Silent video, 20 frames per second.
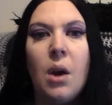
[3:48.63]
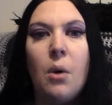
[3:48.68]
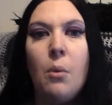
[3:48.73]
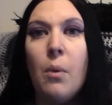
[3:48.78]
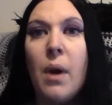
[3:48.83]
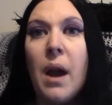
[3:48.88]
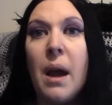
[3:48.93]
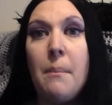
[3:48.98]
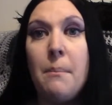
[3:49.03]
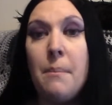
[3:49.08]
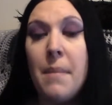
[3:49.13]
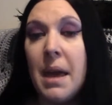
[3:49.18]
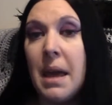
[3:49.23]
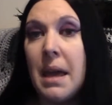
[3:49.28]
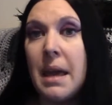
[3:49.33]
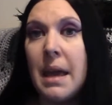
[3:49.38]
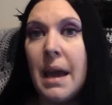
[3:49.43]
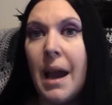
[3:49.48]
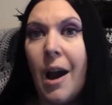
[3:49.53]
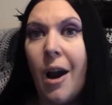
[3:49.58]
Where
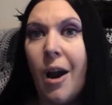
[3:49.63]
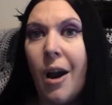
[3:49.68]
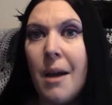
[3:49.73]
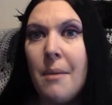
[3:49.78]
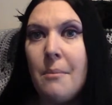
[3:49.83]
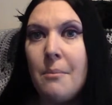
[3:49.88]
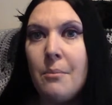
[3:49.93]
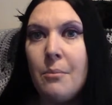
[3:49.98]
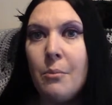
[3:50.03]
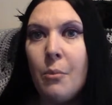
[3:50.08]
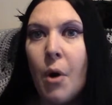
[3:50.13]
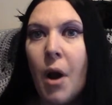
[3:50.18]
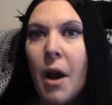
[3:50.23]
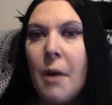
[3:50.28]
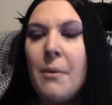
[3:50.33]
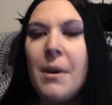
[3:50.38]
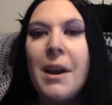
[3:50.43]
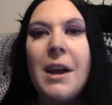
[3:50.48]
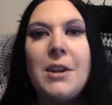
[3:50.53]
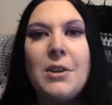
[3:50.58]
I'm what I
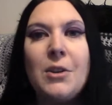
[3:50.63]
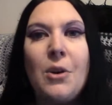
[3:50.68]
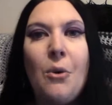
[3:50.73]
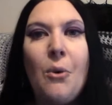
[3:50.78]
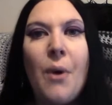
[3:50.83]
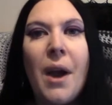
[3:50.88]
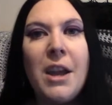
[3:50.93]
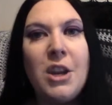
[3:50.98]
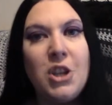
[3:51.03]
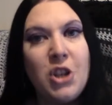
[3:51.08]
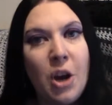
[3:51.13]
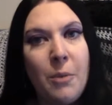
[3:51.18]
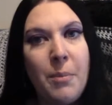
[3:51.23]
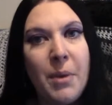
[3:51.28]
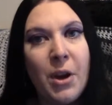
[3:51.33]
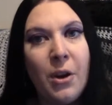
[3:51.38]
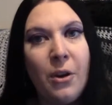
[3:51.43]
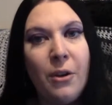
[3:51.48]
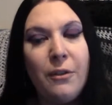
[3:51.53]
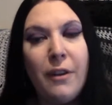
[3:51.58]
would like to call a chirpy
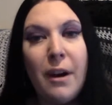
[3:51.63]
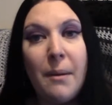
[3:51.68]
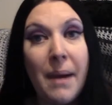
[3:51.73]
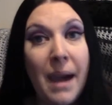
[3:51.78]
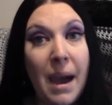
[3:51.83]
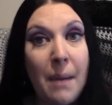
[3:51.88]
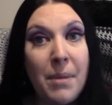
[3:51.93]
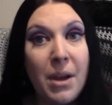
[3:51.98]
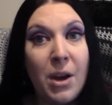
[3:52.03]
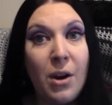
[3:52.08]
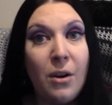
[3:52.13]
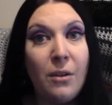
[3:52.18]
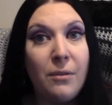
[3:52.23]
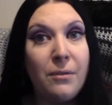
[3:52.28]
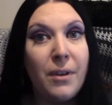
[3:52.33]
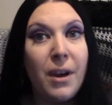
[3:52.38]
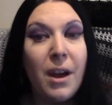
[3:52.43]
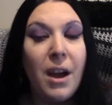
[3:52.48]
goth. I'm a happy goth.